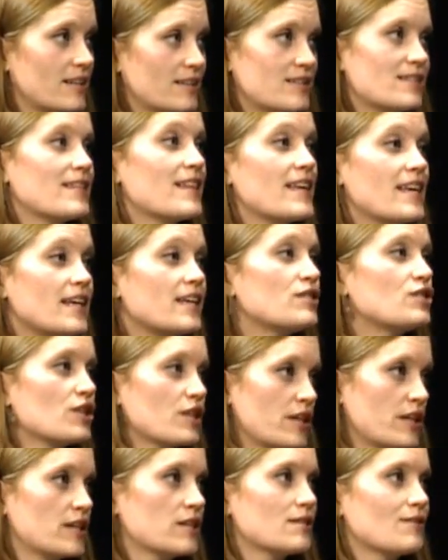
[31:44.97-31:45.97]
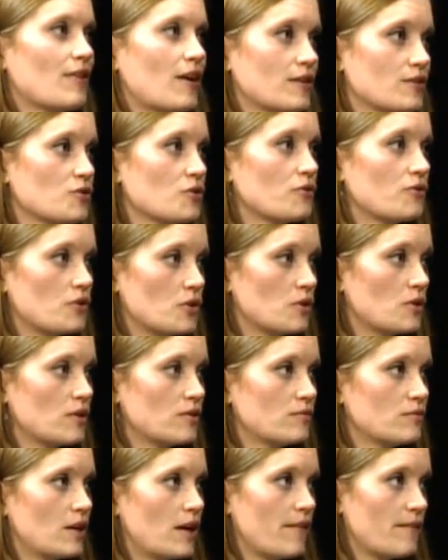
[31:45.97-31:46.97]
It's the dirtiest fossil
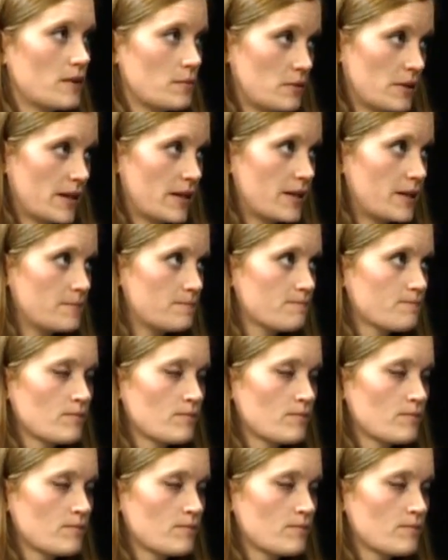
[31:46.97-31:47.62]
fuel on the planet,